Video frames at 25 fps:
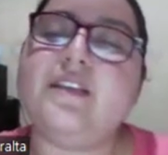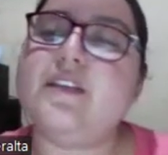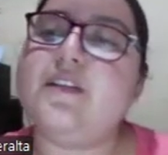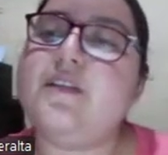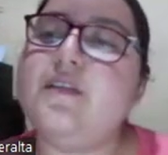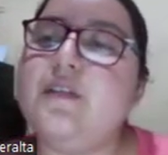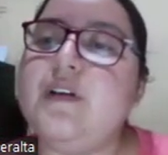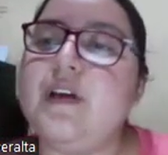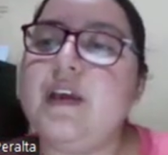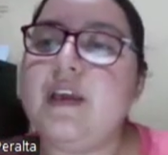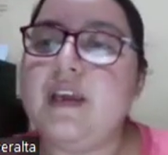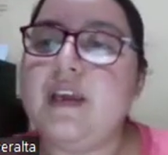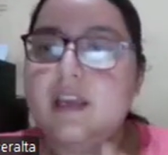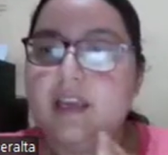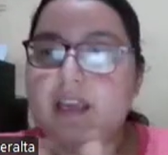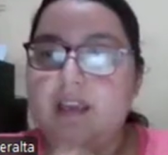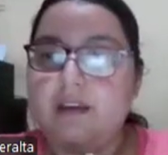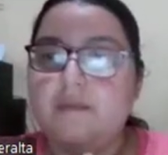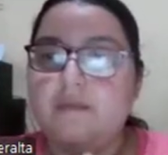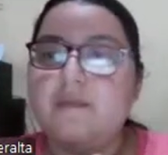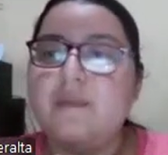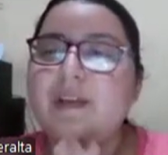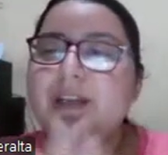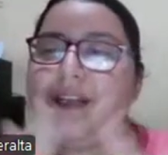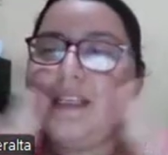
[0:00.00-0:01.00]
So,
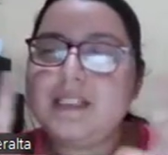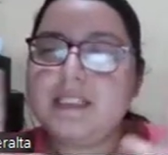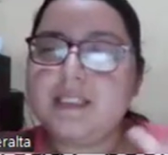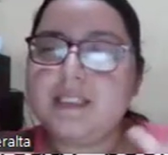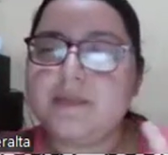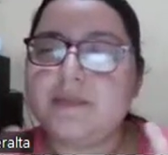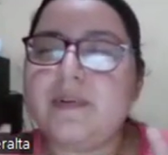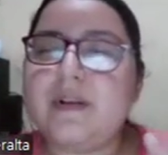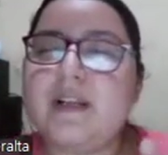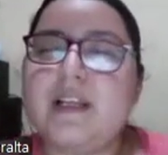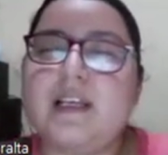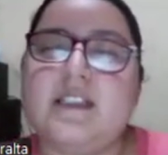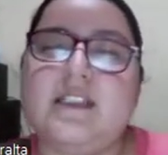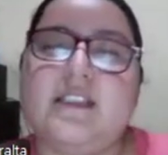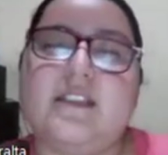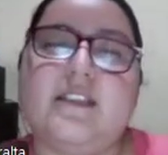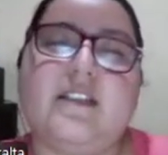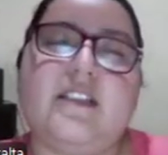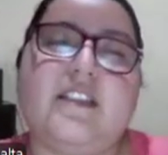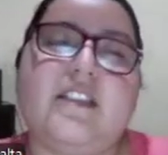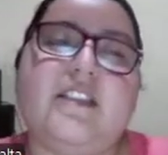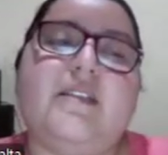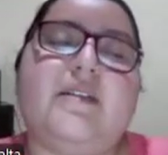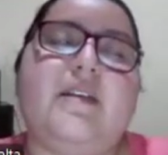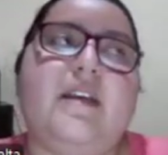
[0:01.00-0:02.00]
what is
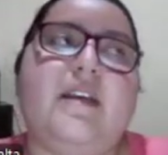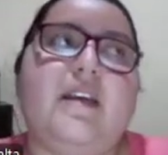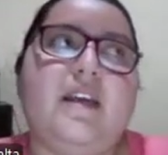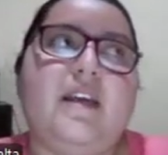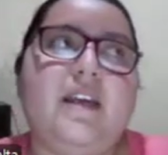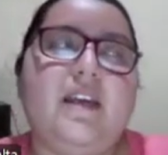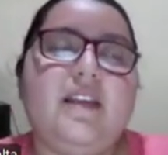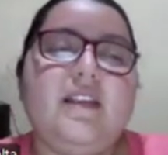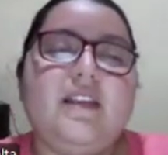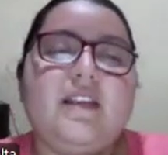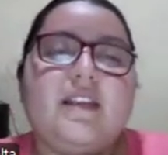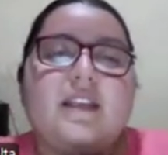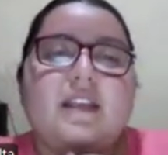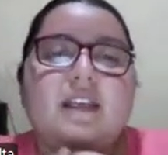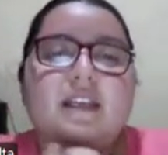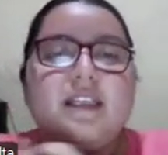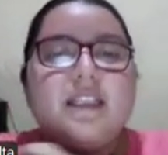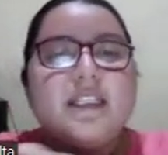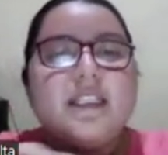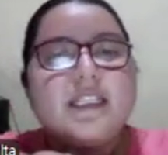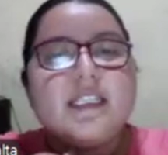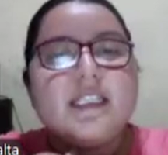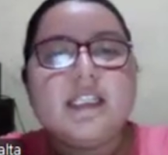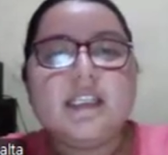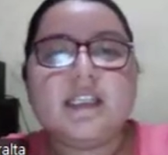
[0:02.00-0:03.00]
plagiarism? In a
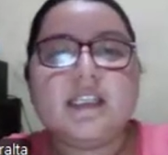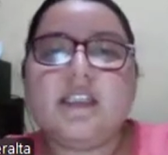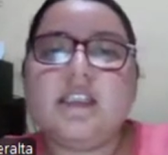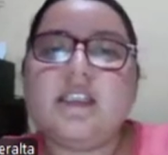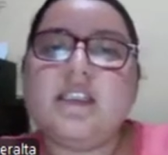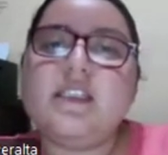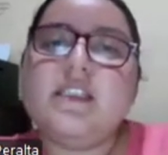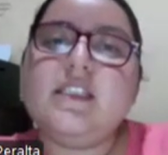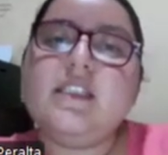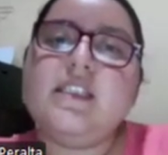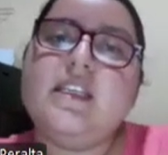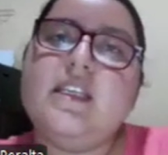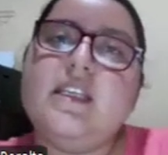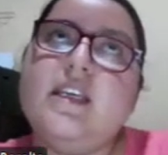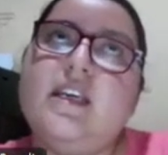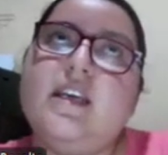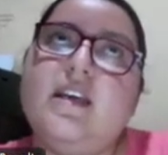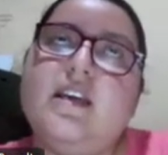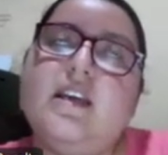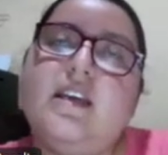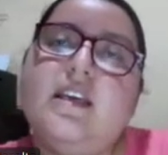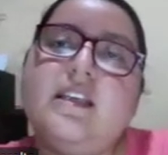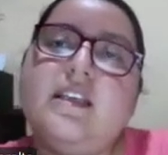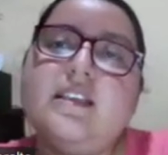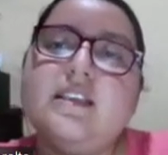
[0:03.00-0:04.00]
sense,
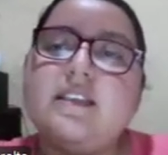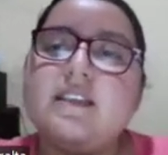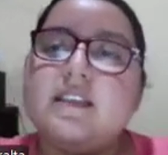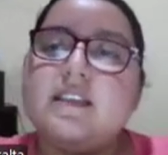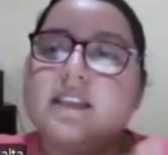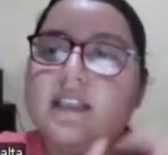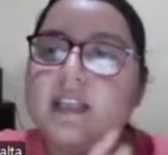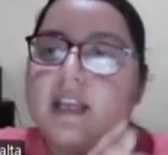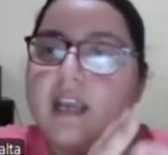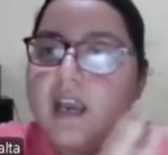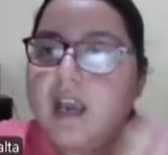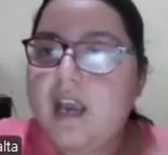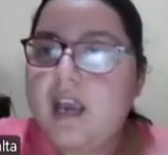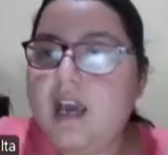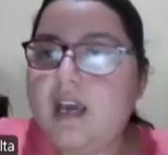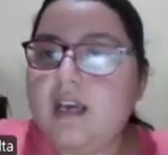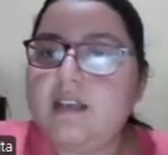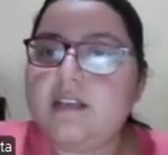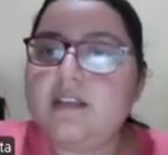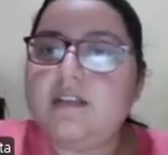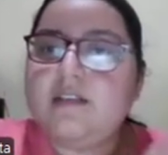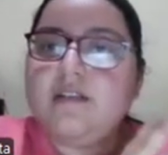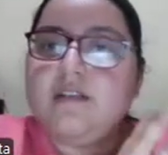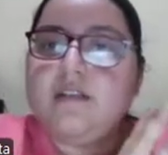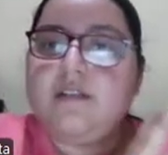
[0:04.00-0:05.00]
it's the
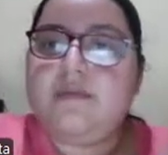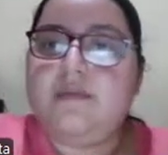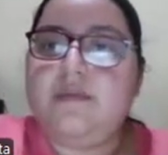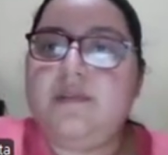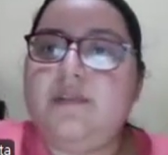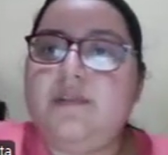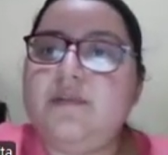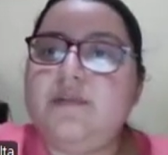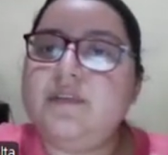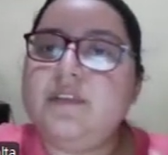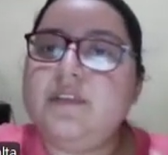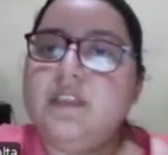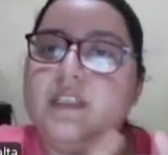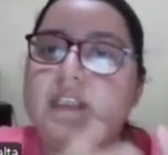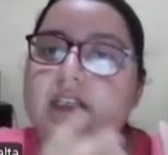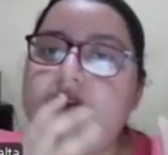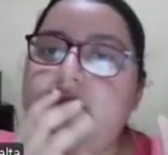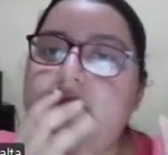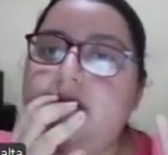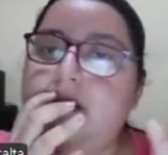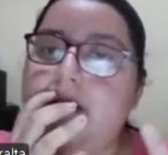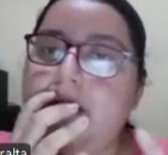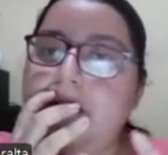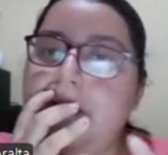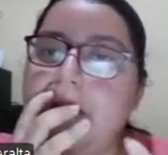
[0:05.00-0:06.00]
act of
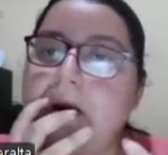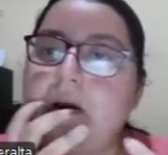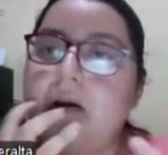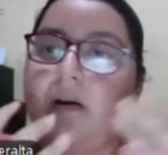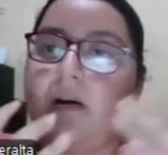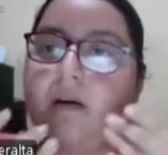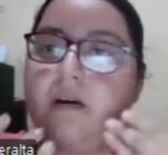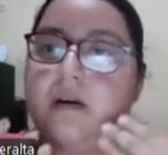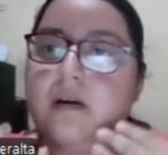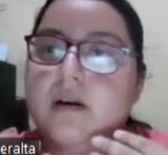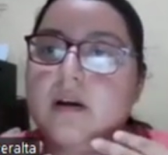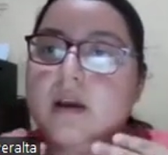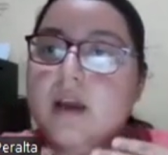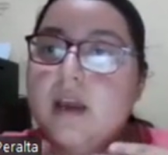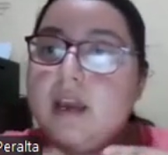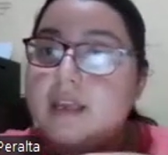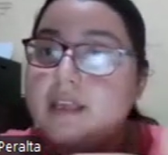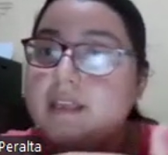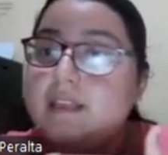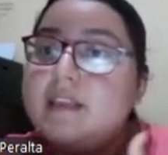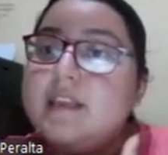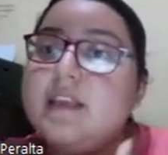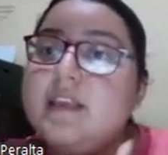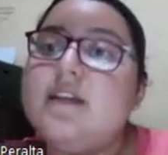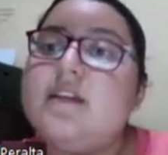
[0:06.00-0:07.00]
using
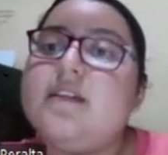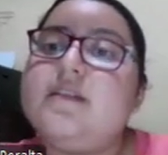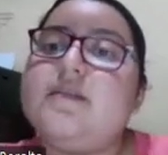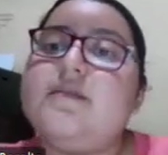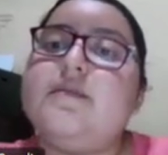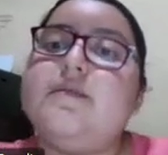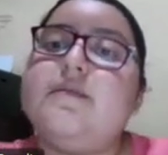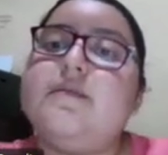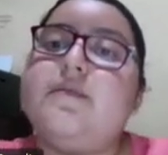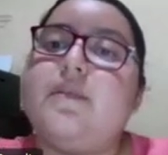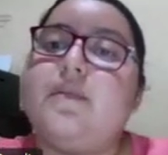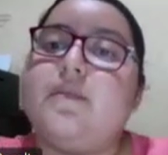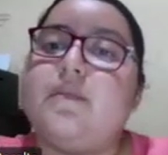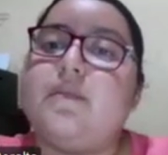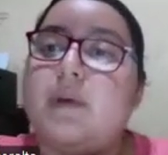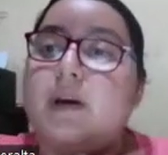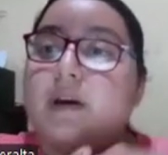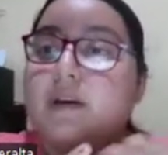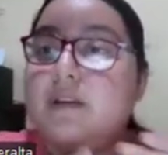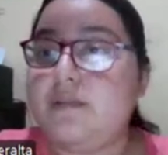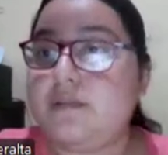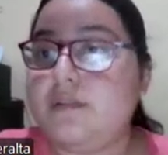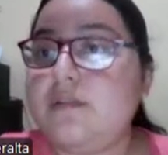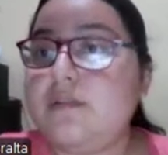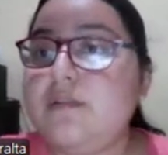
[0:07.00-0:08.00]
ideas from
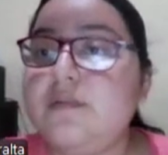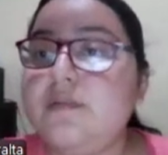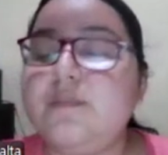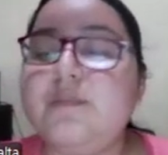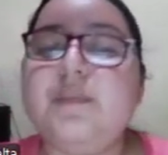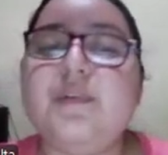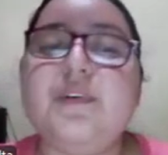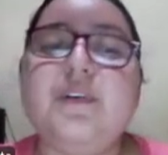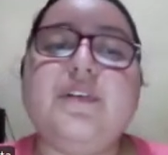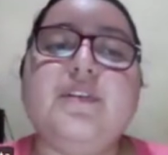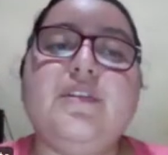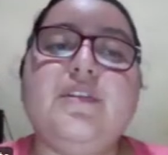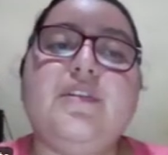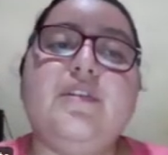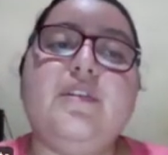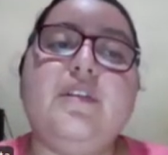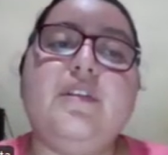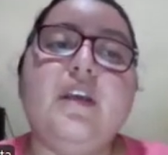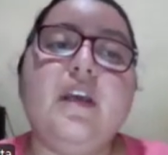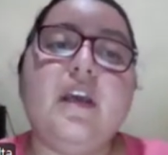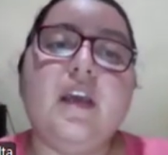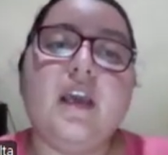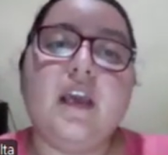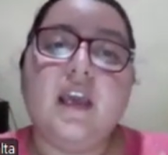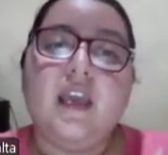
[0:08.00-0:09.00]
another
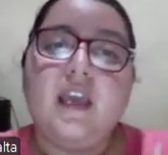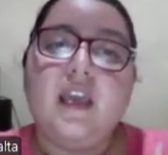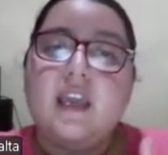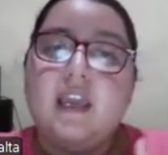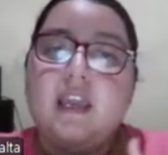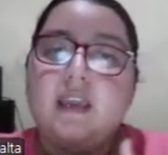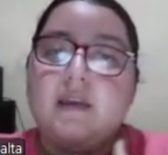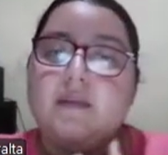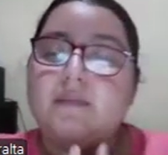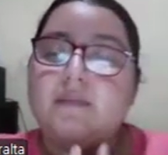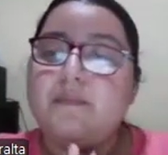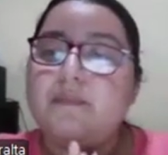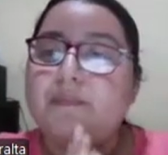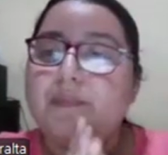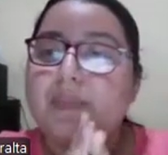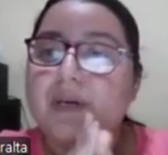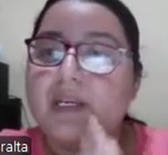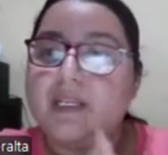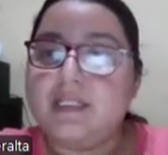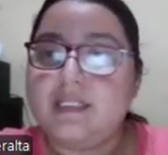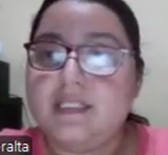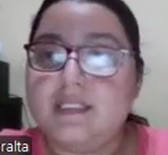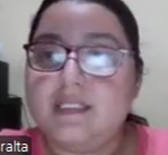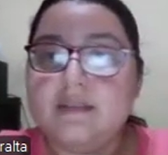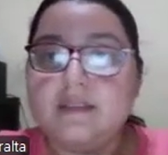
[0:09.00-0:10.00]
person and
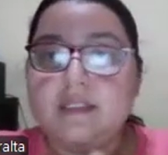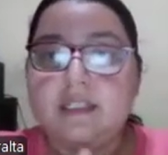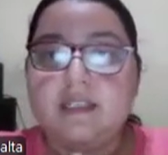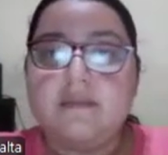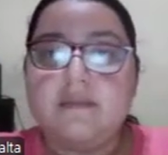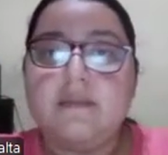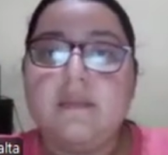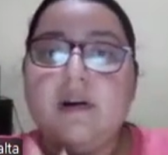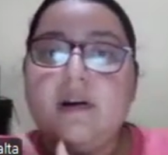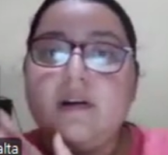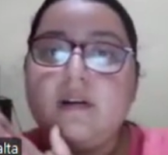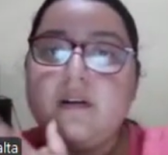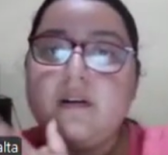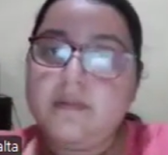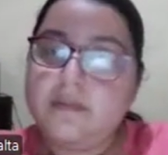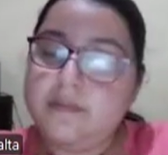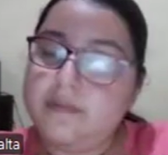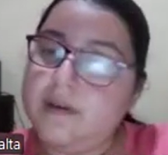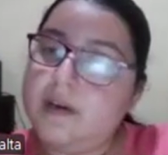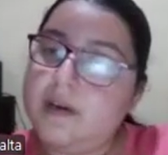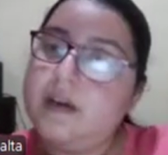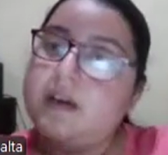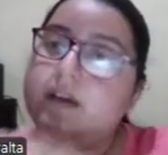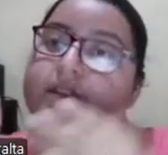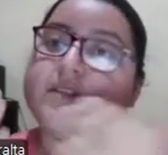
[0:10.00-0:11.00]
passing them off
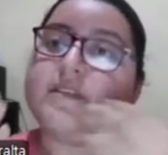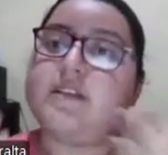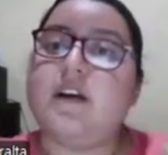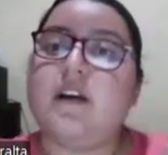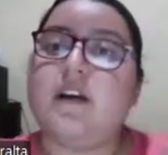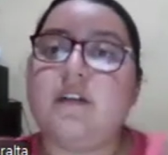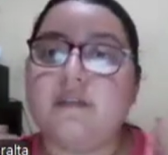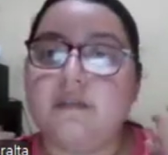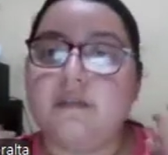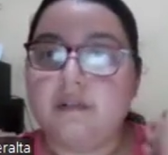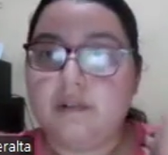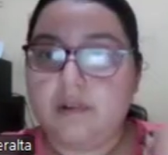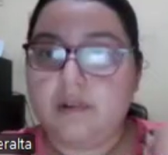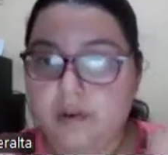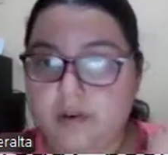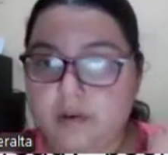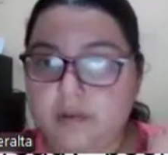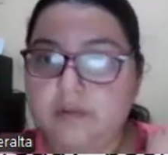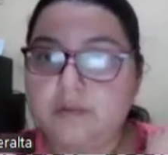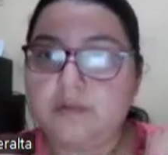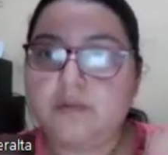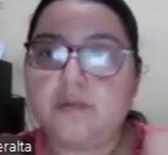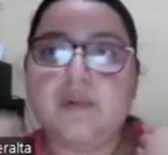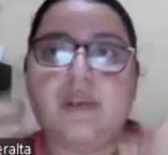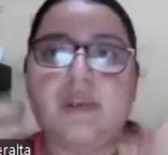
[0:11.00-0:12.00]
as our
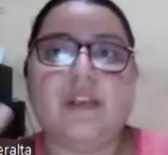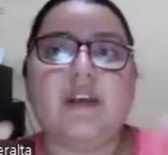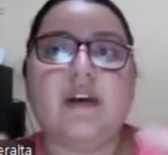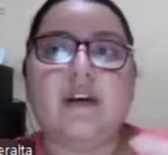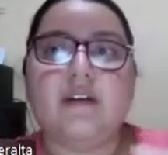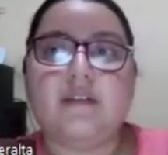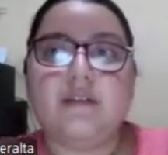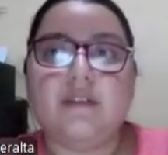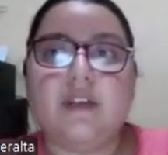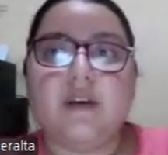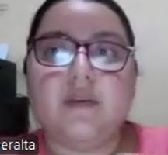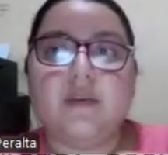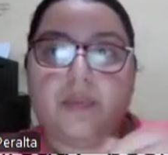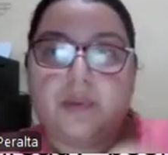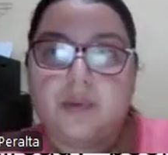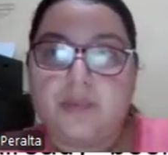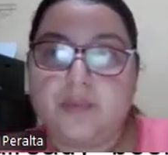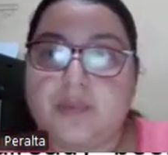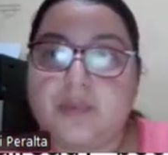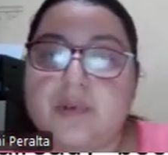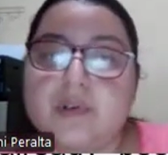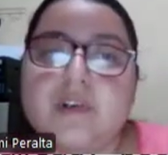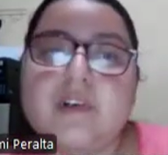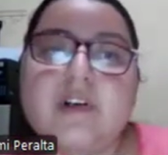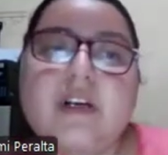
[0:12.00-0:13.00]
own without a
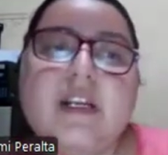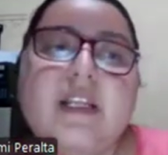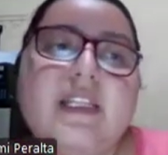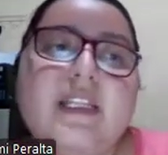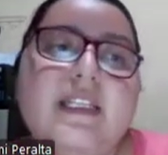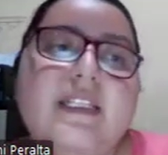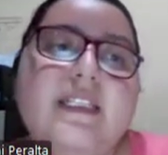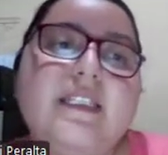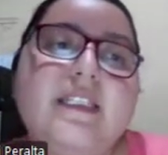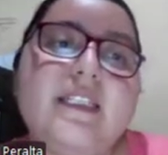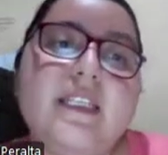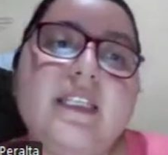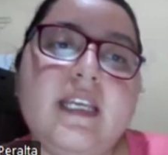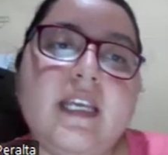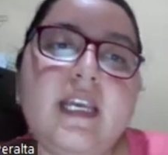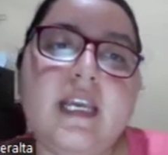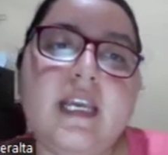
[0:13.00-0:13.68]
proper credit.